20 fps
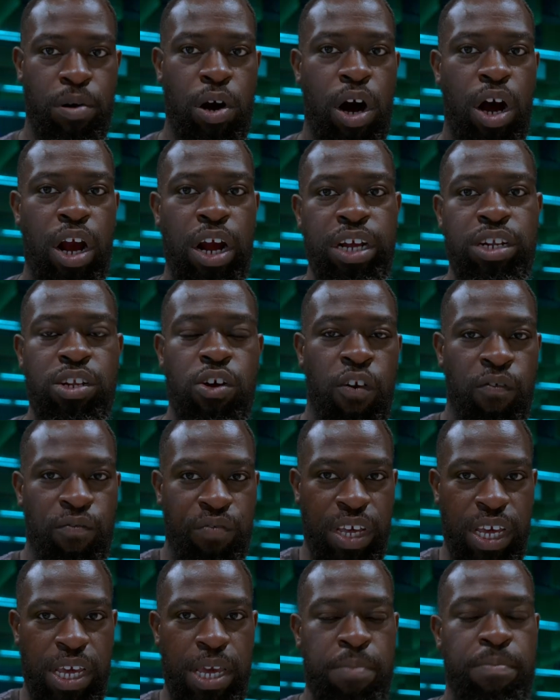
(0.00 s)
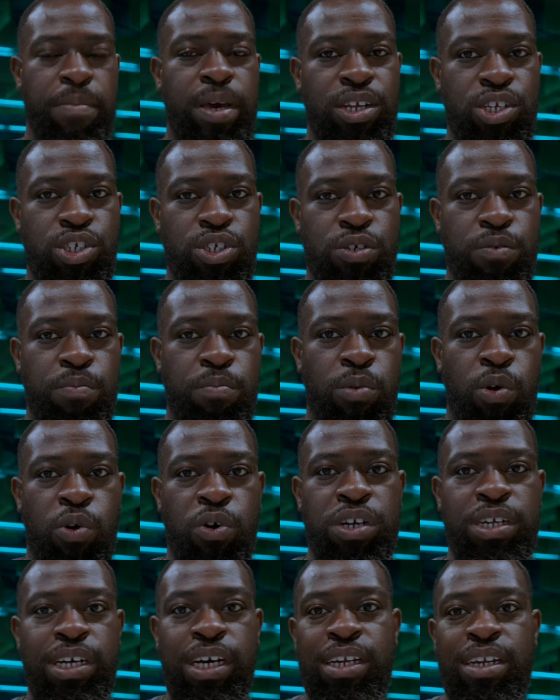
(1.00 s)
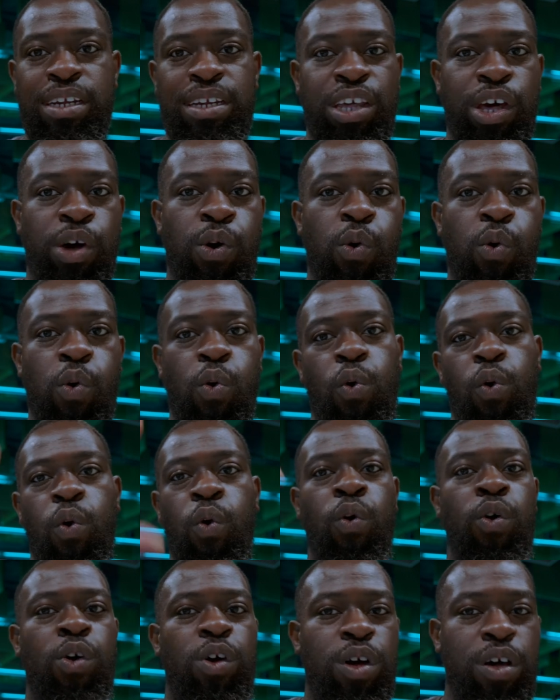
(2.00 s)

part of the image more than the whole